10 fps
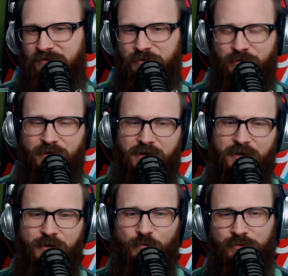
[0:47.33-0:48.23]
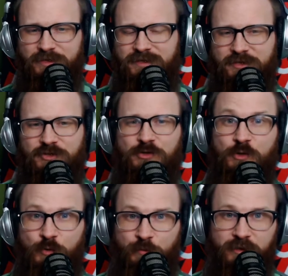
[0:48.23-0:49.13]
So we'll just
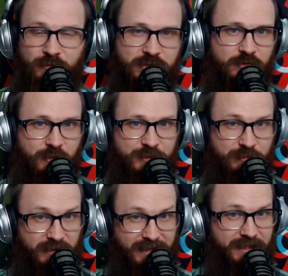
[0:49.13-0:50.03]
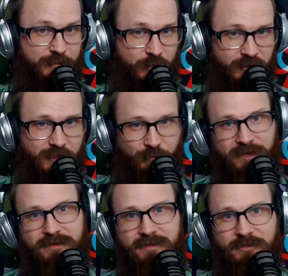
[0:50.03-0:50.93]
assume it was Trump's belated birthday
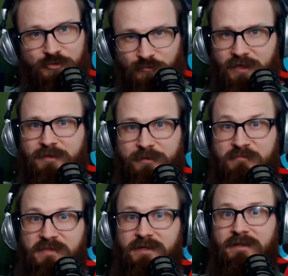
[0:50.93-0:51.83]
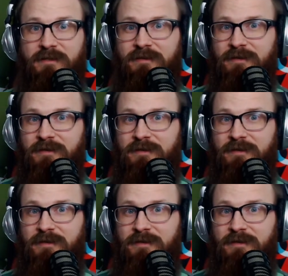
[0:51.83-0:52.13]
present directly to me.